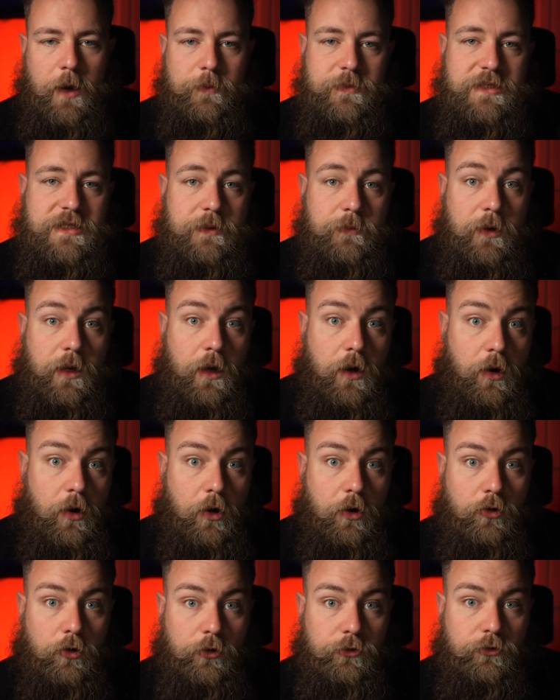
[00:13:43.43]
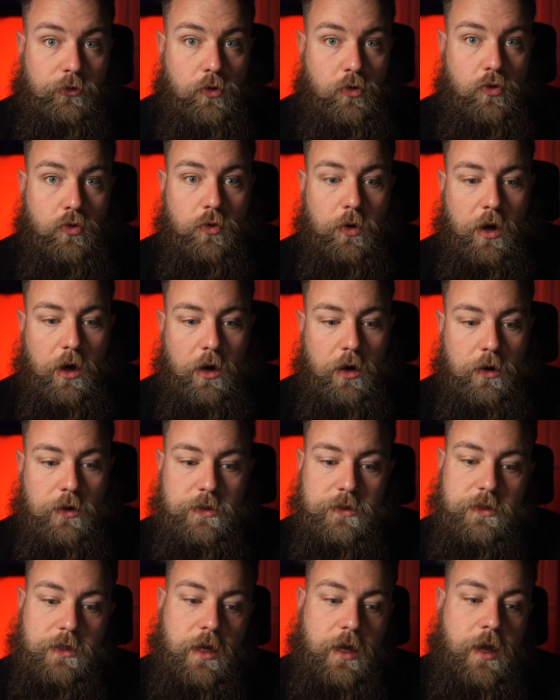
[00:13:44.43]
similar across all
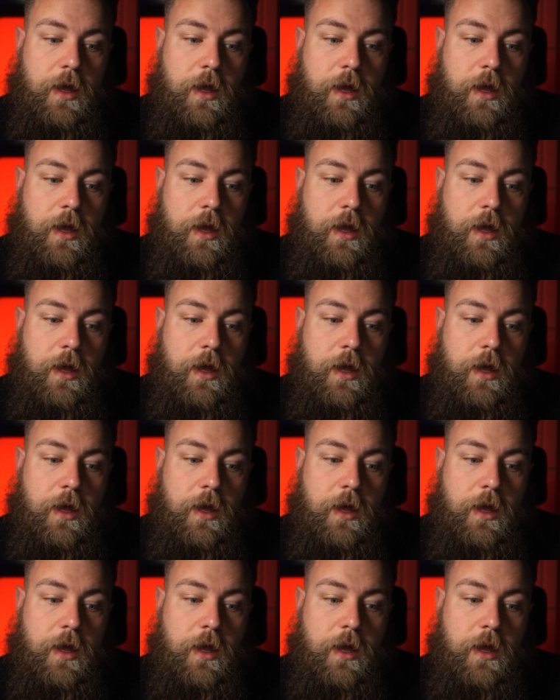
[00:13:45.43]
cars.